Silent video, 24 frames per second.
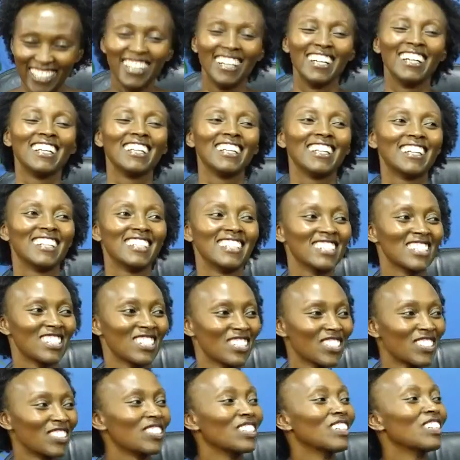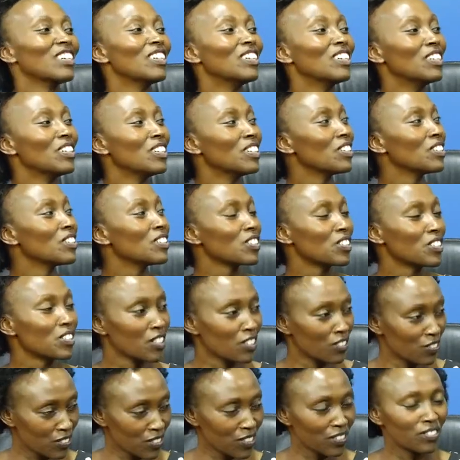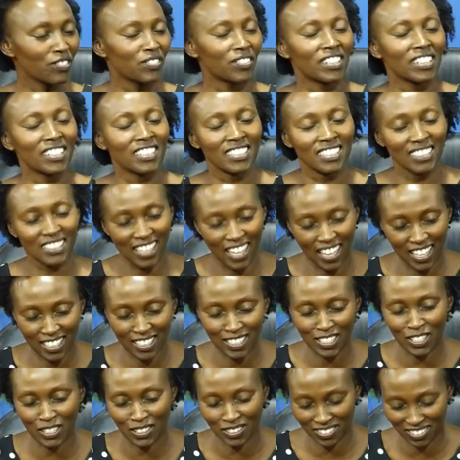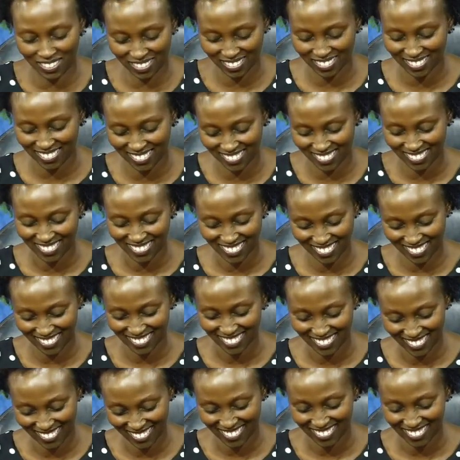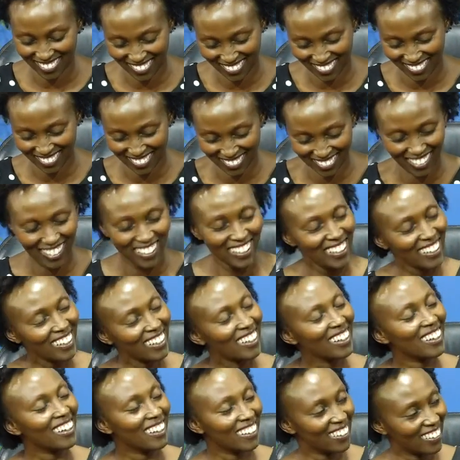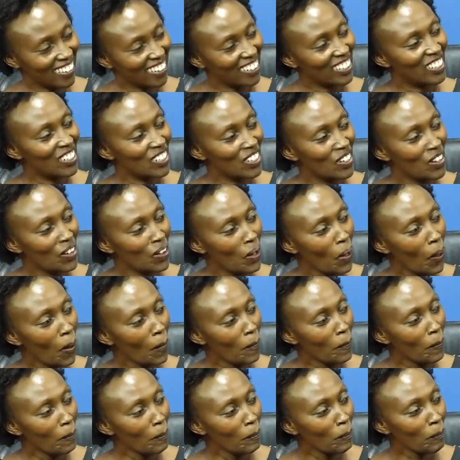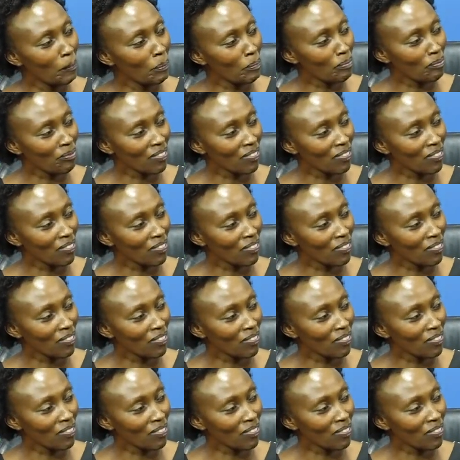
Bible says you should fulfill it. Maybe you have gone, like us who are cholerics, you have